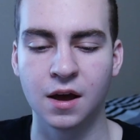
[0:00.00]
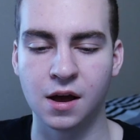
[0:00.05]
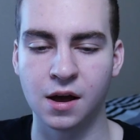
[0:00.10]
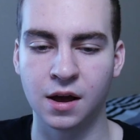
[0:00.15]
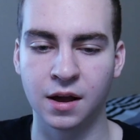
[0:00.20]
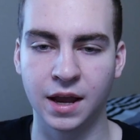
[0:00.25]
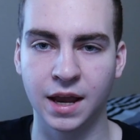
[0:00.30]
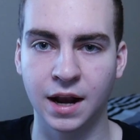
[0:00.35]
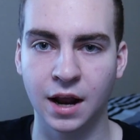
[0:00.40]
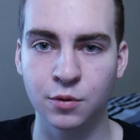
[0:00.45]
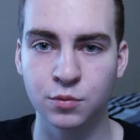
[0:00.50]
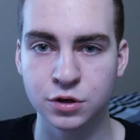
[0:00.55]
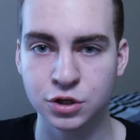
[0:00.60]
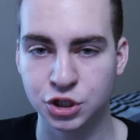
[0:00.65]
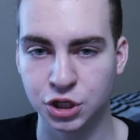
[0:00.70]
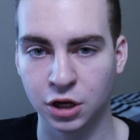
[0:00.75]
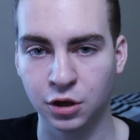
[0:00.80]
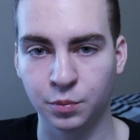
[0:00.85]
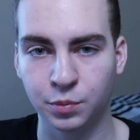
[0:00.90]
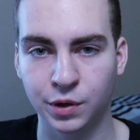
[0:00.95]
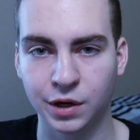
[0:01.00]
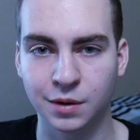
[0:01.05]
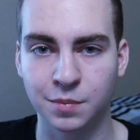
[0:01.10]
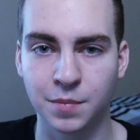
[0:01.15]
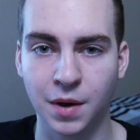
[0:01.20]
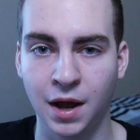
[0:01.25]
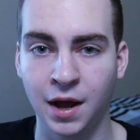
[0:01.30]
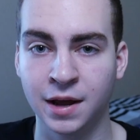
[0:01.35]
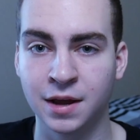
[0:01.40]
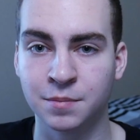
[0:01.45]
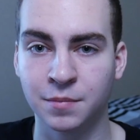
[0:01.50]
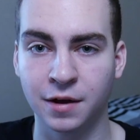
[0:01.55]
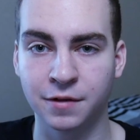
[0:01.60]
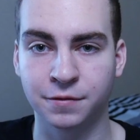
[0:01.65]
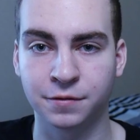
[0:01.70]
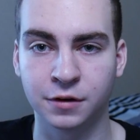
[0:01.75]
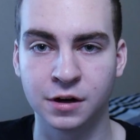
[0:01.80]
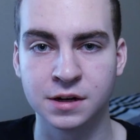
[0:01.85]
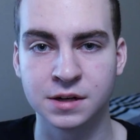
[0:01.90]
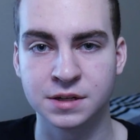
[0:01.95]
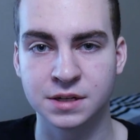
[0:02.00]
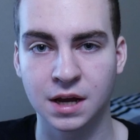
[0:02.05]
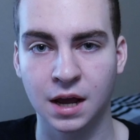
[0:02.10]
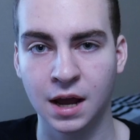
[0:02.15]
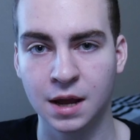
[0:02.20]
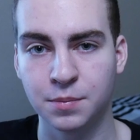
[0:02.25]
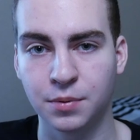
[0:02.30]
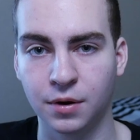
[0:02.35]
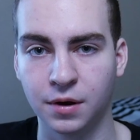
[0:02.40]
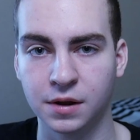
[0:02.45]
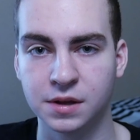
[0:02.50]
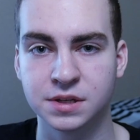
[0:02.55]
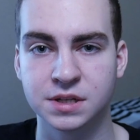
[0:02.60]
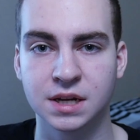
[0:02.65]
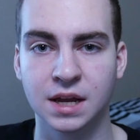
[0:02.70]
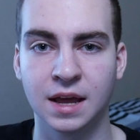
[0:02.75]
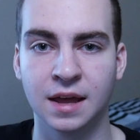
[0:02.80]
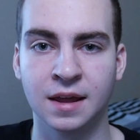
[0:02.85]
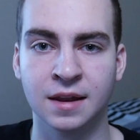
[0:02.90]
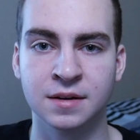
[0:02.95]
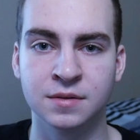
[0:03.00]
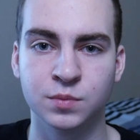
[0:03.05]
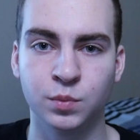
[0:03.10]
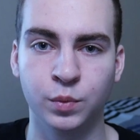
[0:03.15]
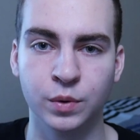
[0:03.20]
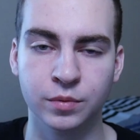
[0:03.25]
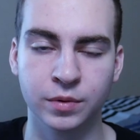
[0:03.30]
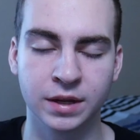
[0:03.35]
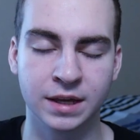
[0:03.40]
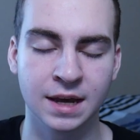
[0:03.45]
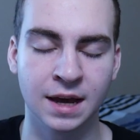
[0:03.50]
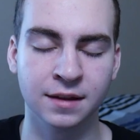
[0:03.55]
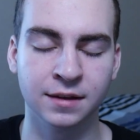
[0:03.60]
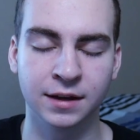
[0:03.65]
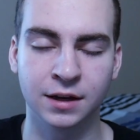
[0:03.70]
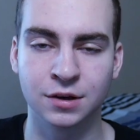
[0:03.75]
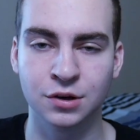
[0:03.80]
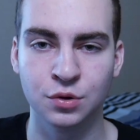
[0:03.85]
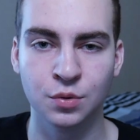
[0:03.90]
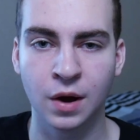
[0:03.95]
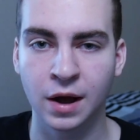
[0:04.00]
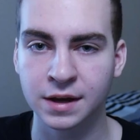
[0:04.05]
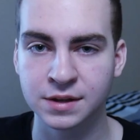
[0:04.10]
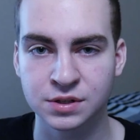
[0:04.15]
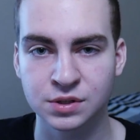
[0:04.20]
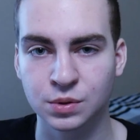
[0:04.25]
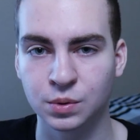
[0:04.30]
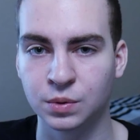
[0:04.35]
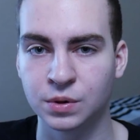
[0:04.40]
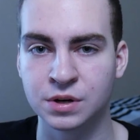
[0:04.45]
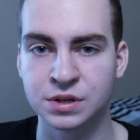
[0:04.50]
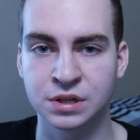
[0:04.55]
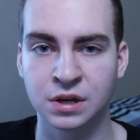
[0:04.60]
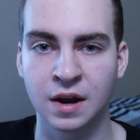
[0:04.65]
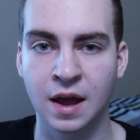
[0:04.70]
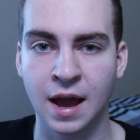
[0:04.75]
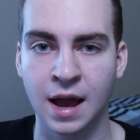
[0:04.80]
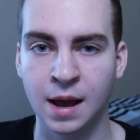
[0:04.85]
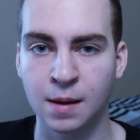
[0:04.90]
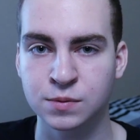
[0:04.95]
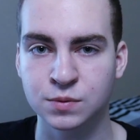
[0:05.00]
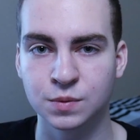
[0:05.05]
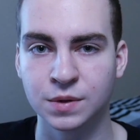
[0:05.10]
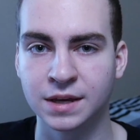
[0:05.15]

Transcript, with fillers: And I would jailbreak my and my friends' iPods, and we would get like new high scores on apps.